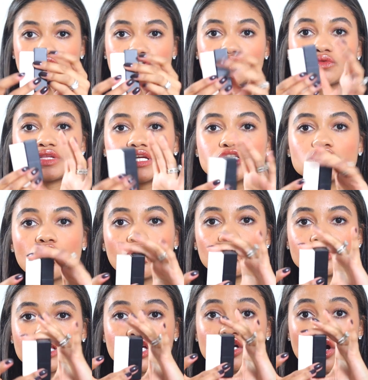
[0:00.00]
So these are
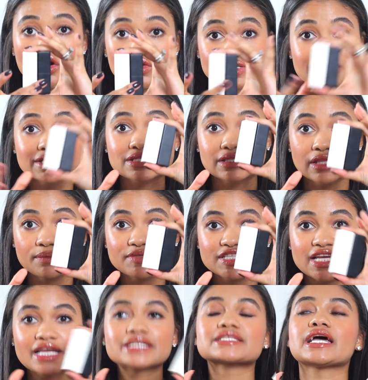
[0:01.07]
the Kosas
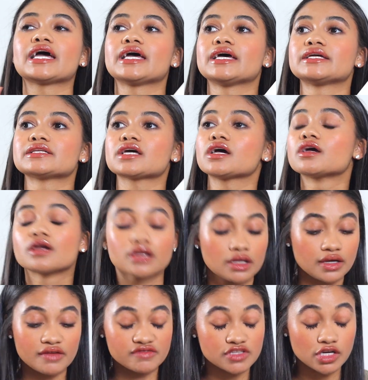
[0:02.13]
lipsticks and
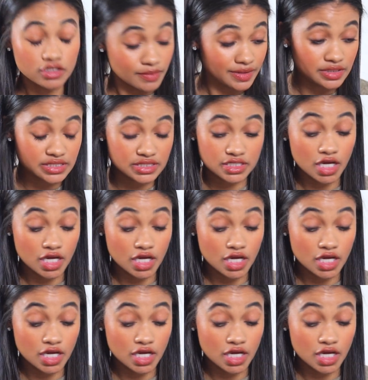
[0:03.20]
I've talked about these a